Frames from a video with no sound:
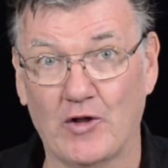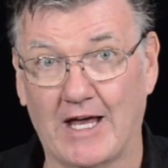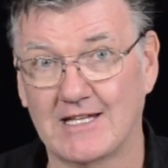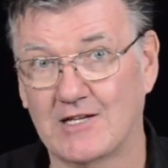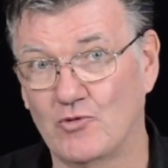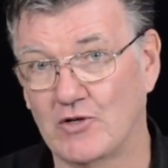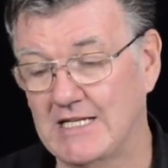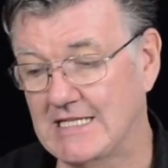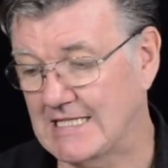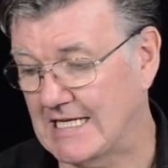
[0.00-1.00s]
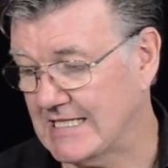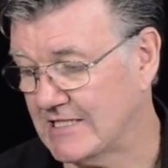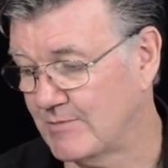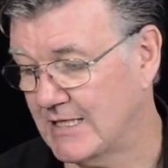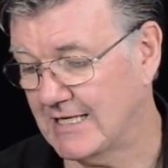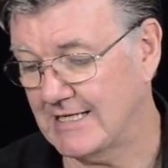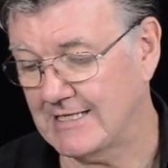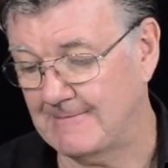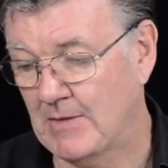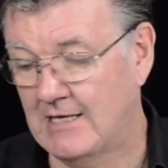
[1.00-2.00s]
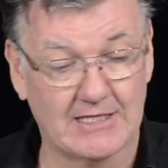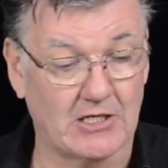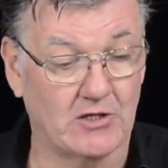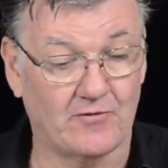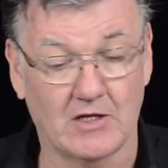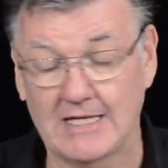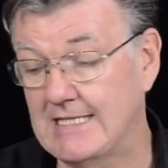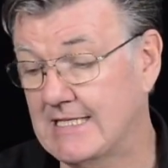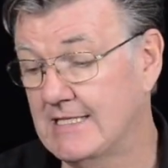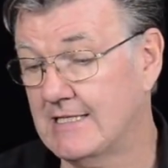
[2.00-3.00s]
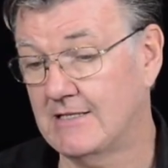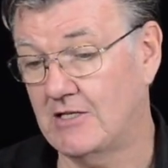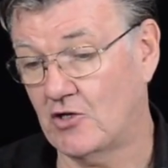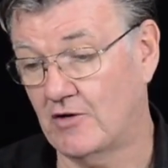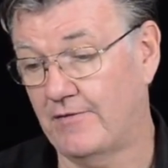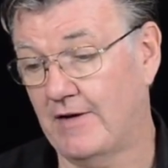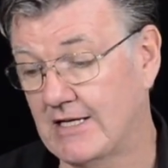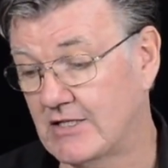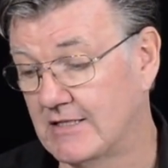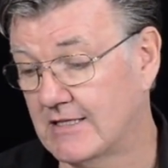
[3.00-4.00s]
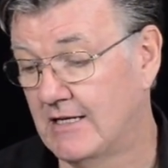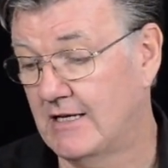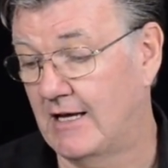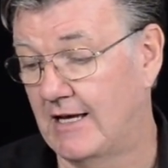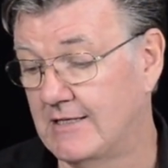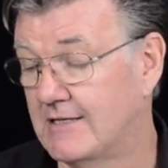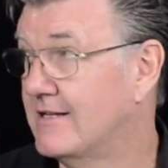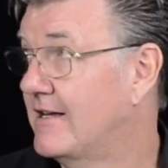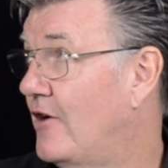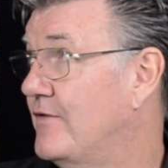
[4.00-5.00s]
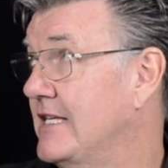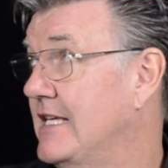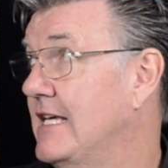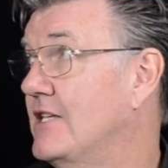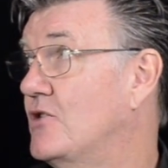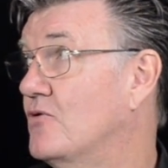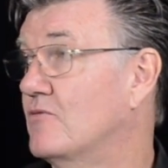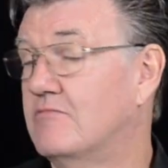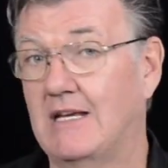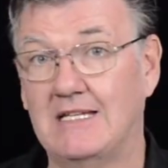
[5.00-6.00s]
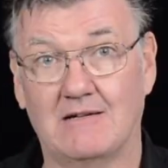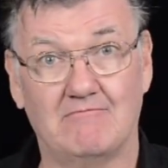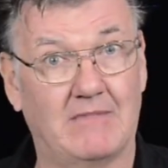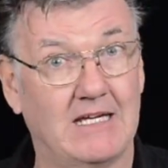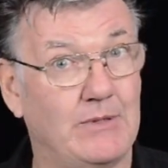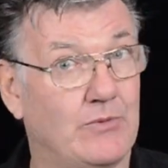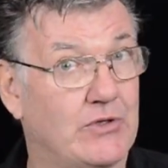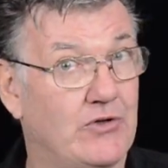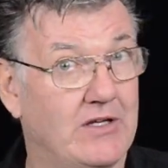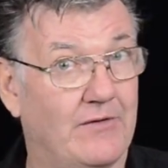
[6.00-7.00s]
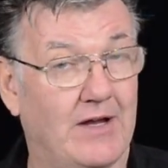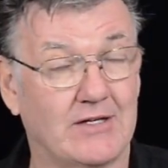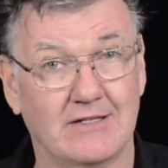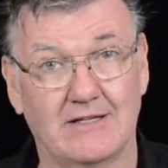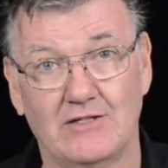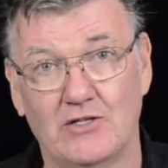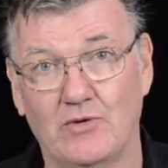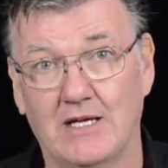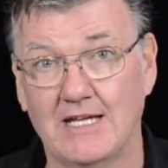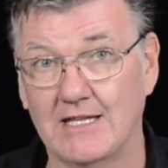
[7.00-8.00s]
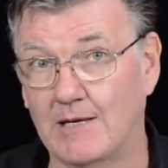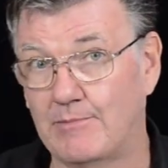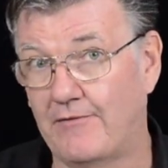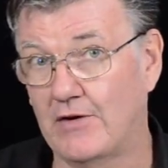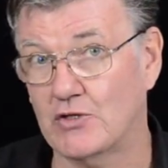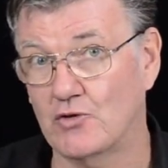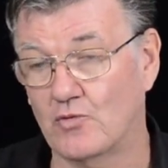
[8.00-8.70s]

that. So we'll get into that a little bit later. So you've got lenses, you've got flashes, and over the years you'll end up maybe with studio flashes as you head down that professional